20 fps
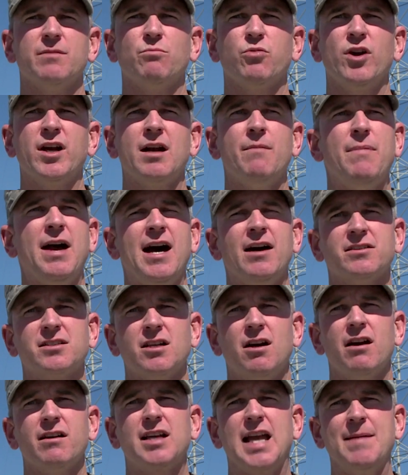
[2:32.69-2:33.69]
and bring about
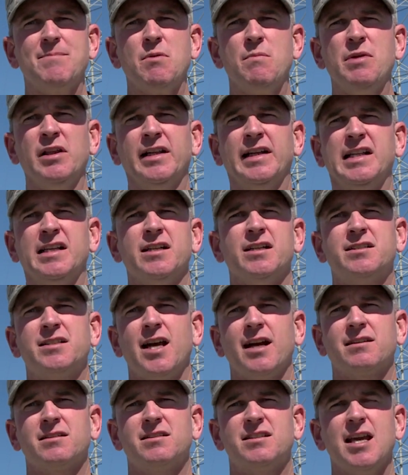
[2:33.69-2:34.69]
our capability to
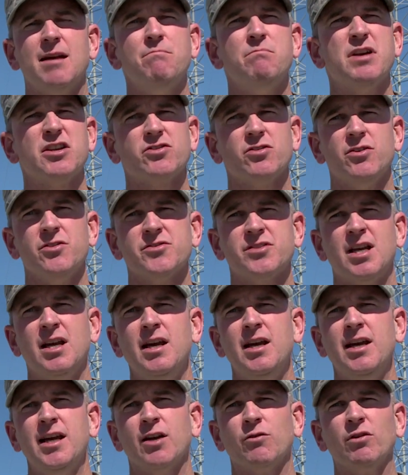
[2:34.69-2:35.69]
detect dim missiles
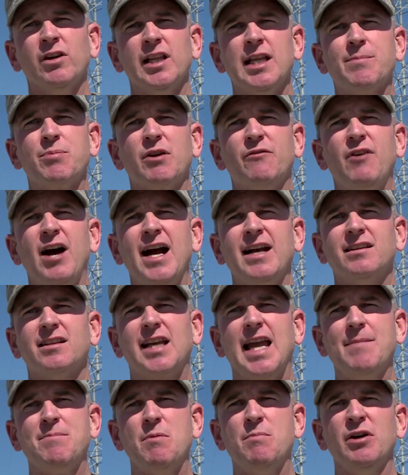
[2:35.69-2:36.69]
and really provide the
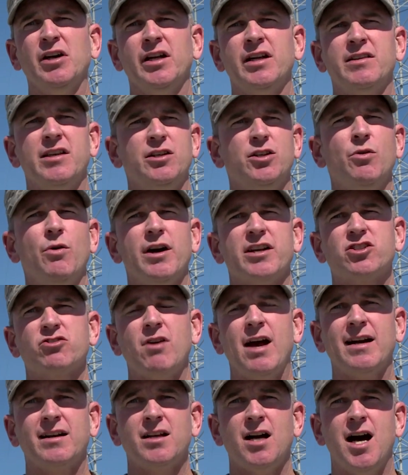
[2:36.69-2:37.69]
capability that U.S.
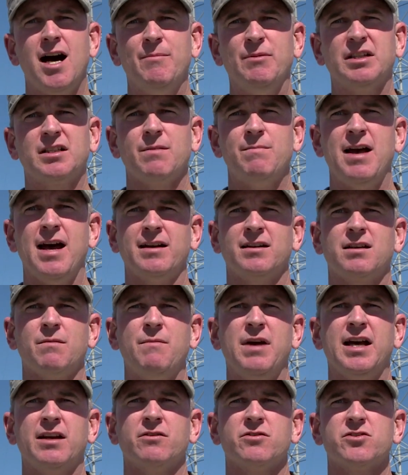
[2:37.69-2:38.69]
Stratcom and combatant
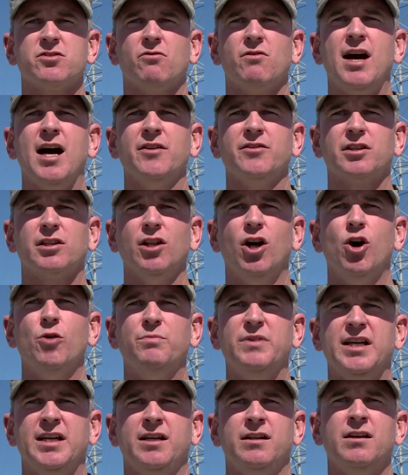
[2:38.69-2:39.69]
commanders around the
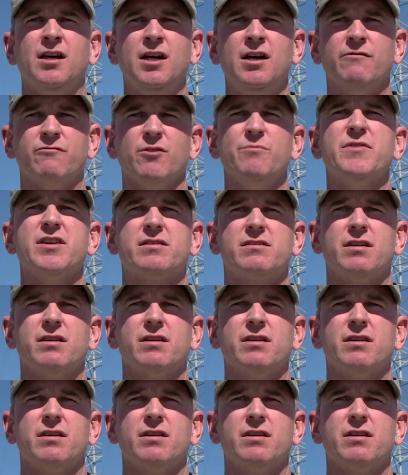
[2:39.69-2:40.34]
globe need from this